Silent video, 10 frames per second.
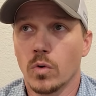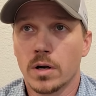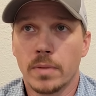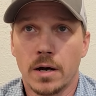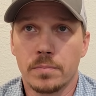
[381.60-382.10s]

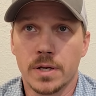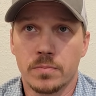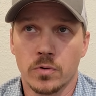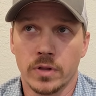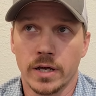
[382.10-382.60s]
What about
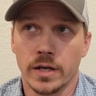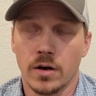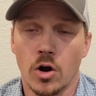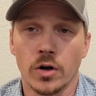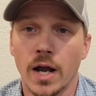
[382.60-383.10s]
people
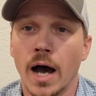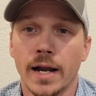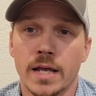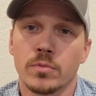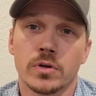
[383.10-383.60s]
that are
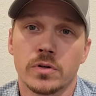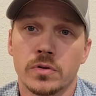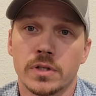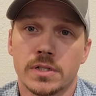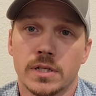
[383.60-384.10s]
not able to
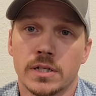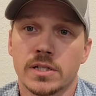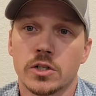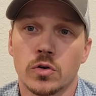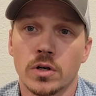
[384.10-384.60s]
do these
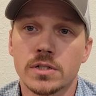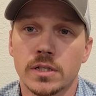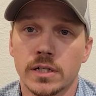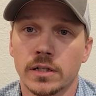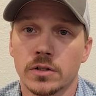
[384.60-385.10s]
things, that
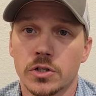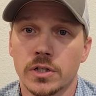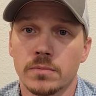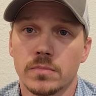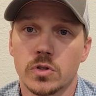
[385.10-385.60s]
trust the
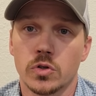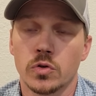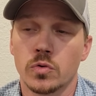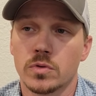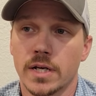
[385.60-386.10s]
dealership
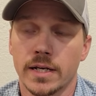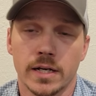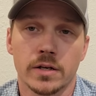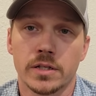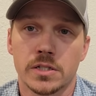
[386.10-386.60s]
to take
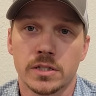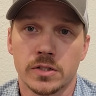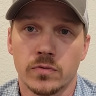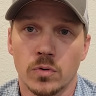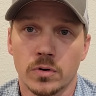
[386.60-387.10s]
care of these
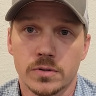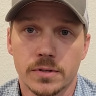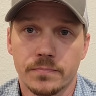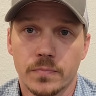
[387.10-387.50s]
things for us?